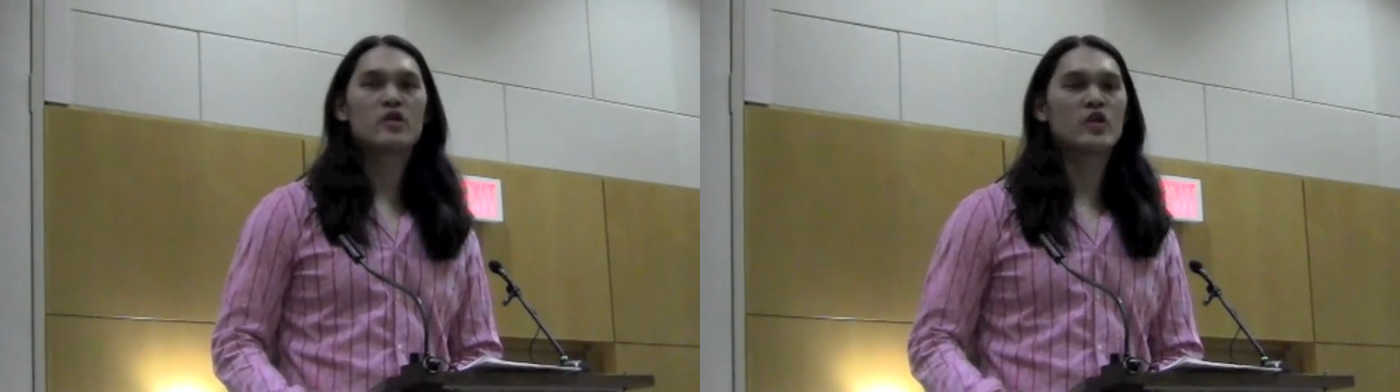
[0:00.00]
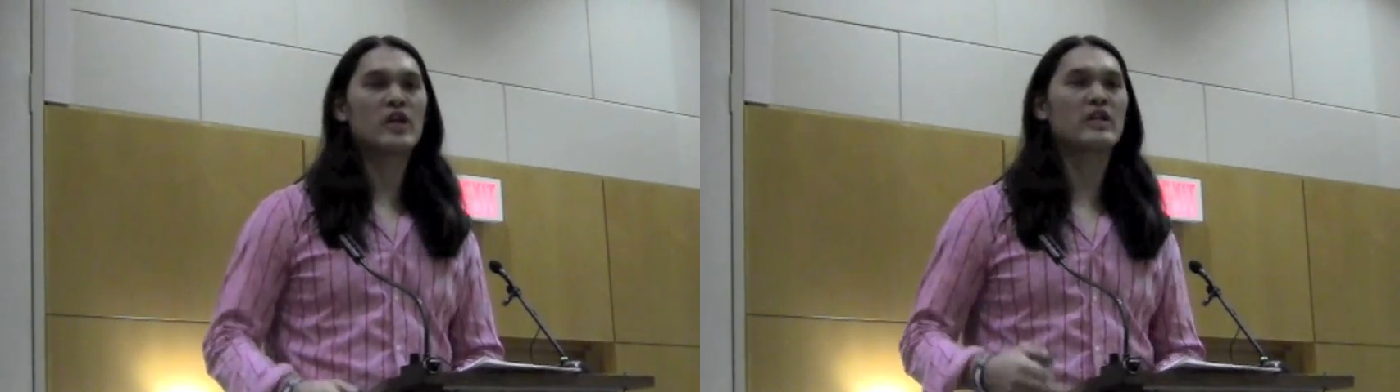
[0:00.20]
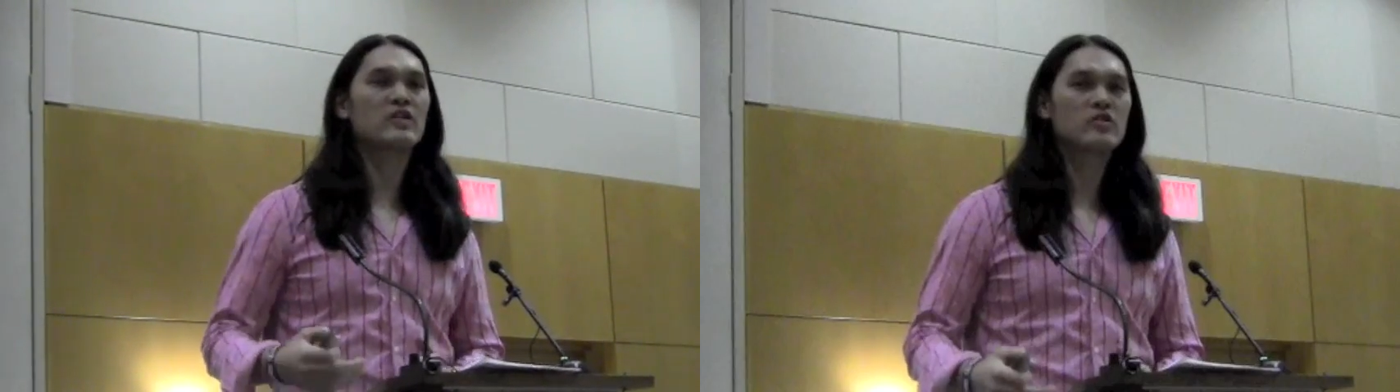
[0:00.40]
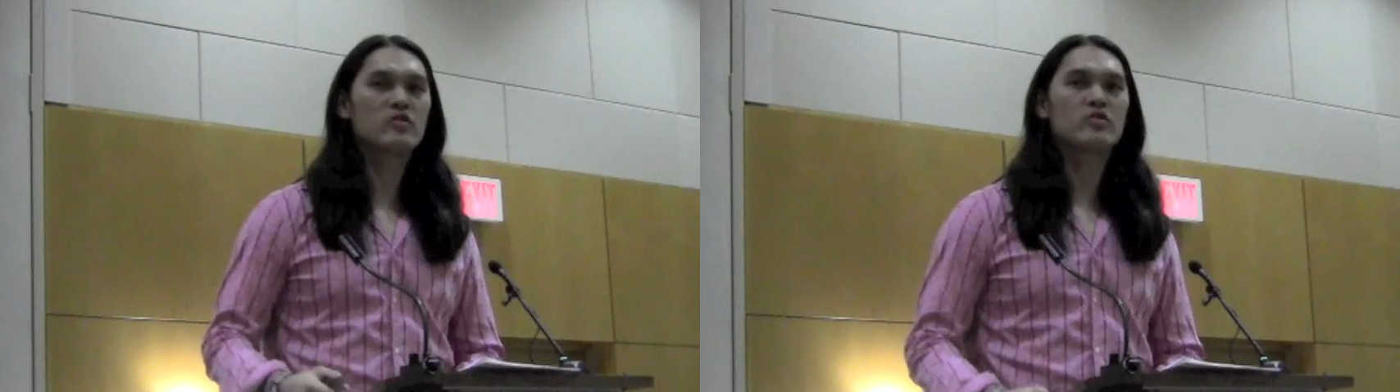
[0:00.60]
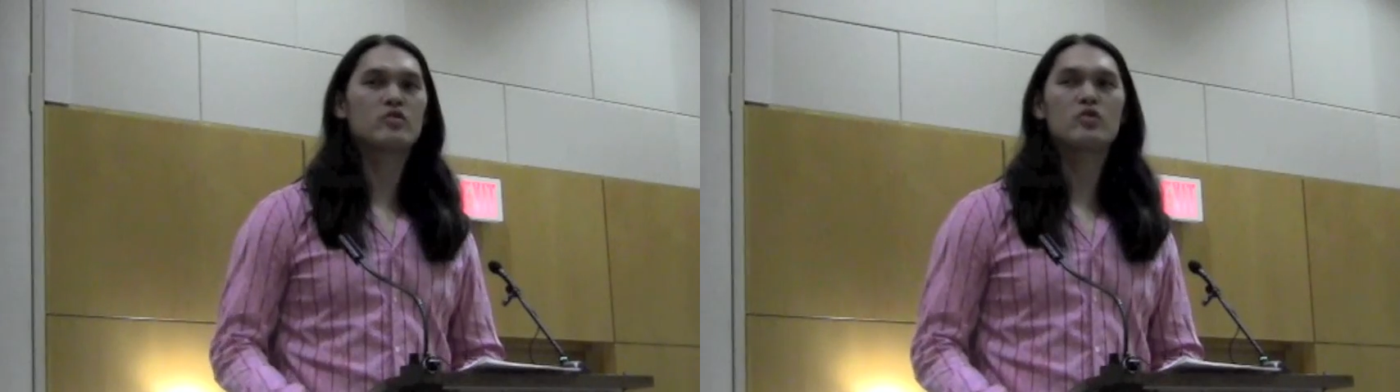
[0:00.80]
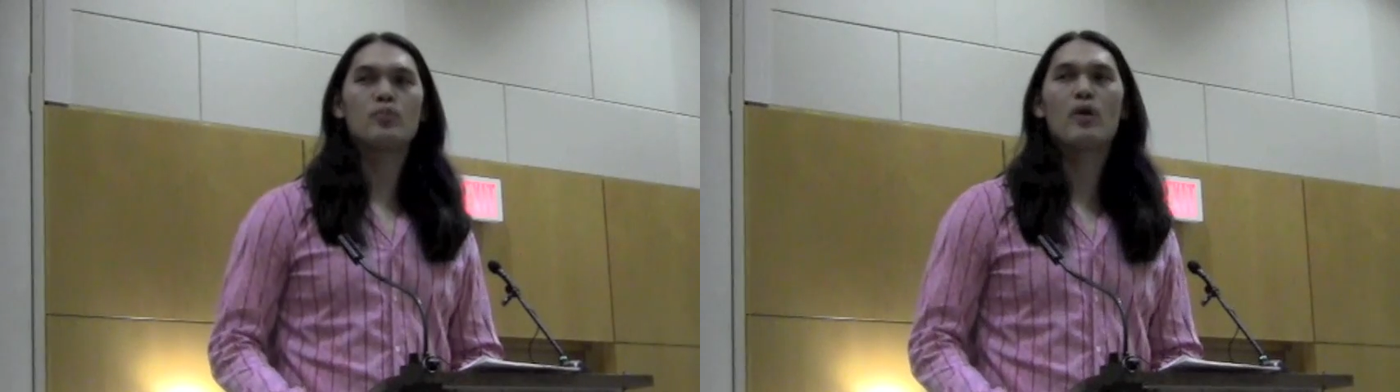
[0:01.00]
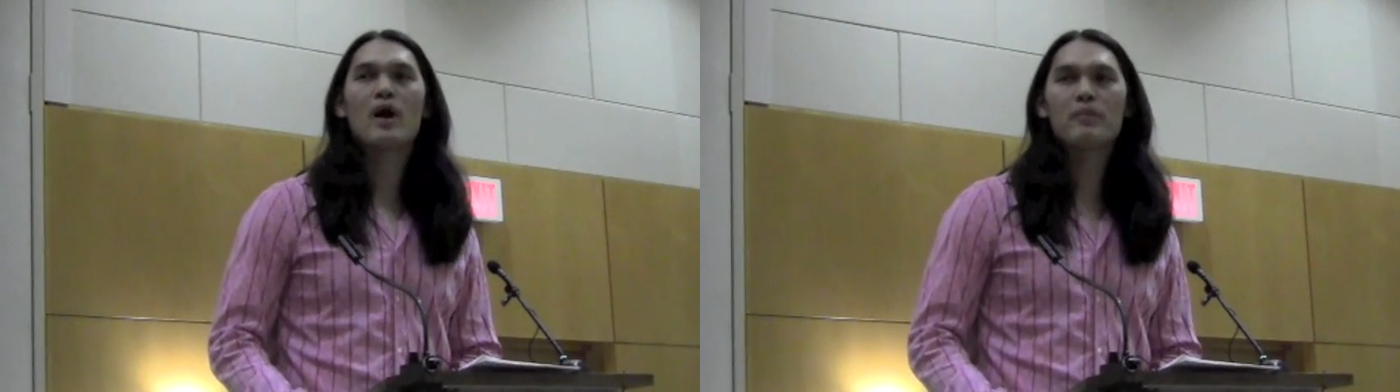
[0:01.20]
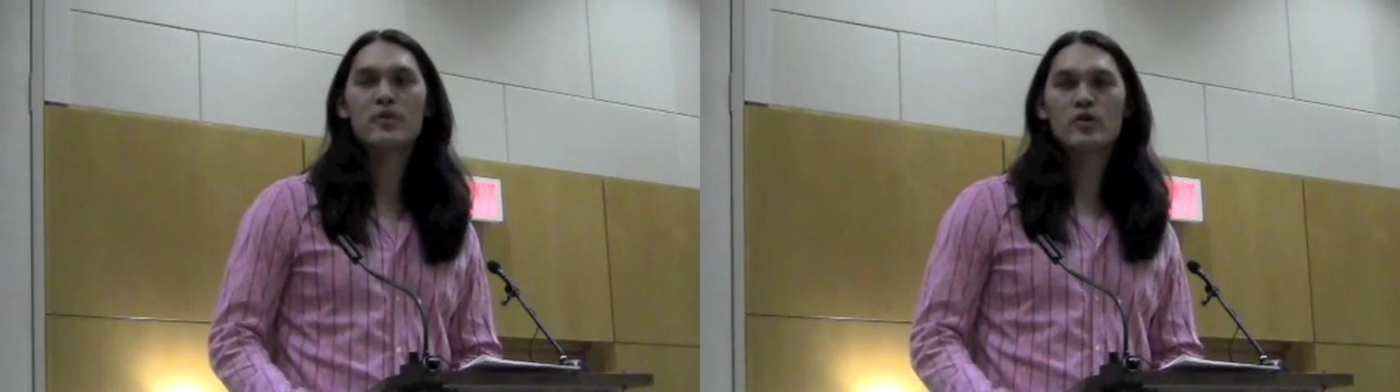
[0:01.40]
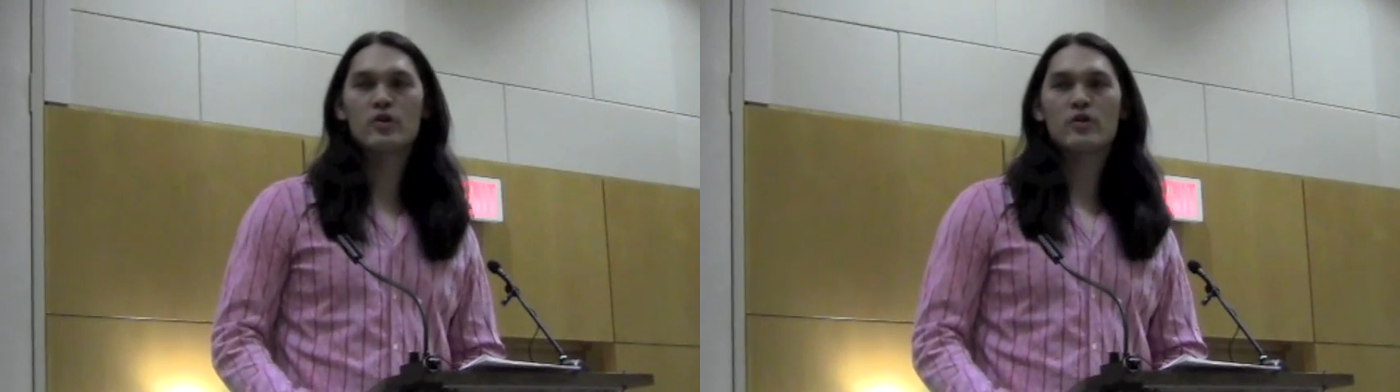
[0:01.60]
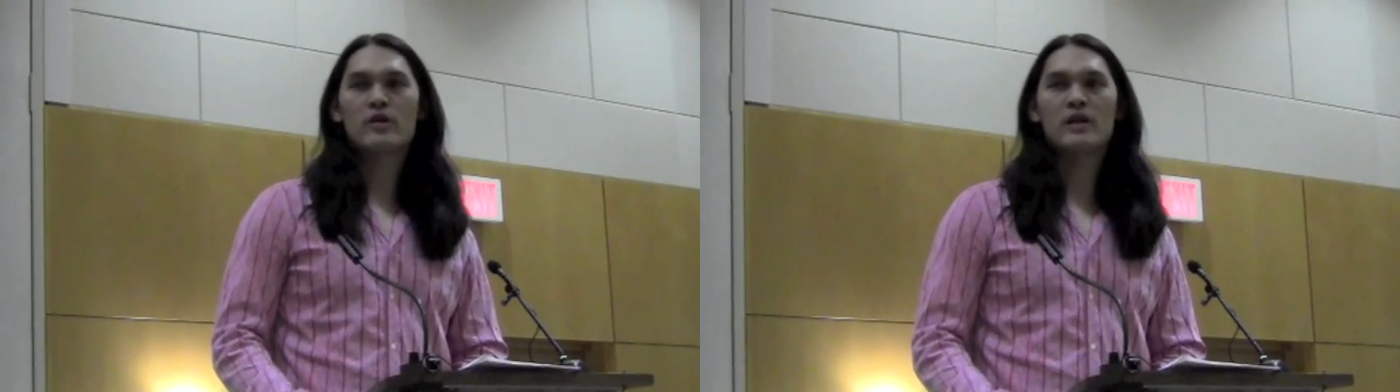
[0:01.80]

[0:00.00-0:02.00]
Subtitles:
getting too popular